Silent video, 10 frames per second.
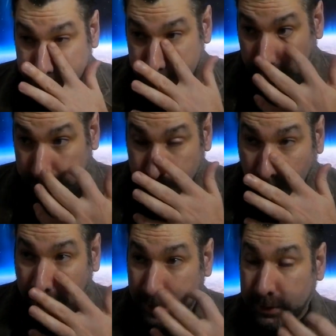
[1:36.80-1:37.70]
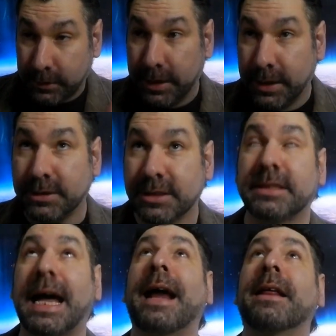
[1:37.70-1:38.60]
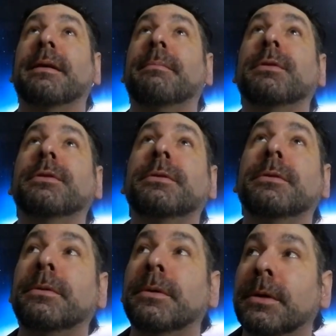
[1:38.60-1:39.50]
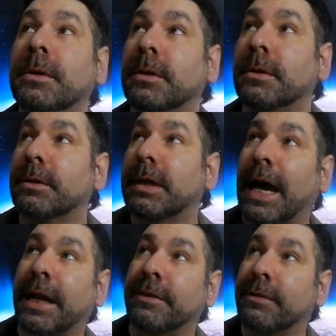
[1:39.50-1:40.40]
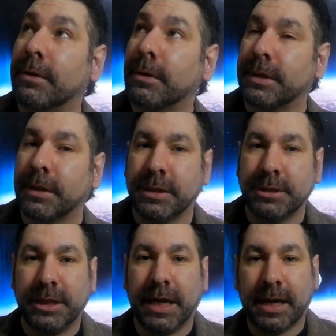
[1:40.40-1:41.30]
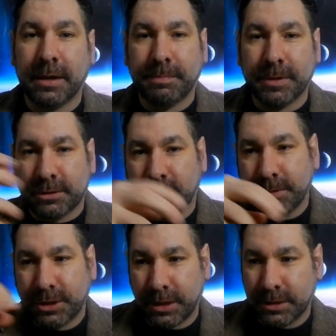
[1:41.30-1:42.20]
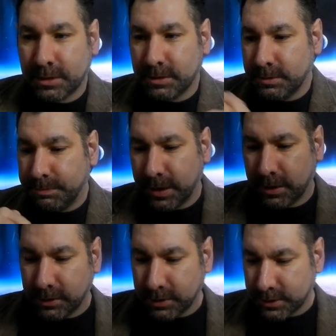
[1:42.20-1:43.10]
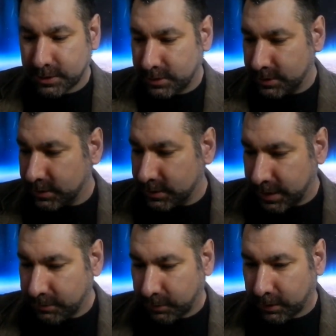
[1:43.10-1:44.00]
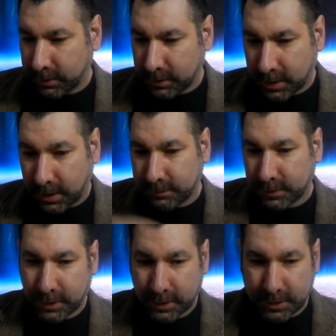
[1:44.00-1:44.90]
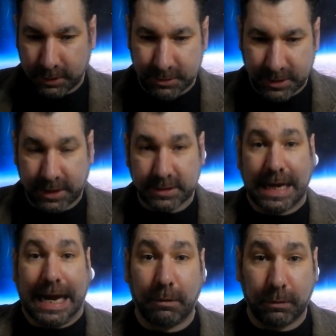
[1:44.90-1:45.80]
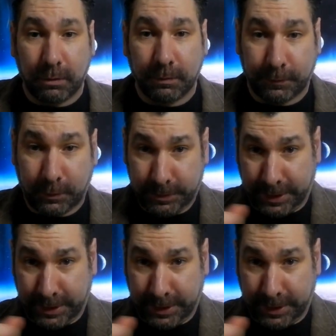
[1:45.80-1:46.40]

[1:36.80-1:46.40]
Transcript: ironically, just out of the blue, got into her because she had her prescription pills and they weren't covered, and there was like a towel over them.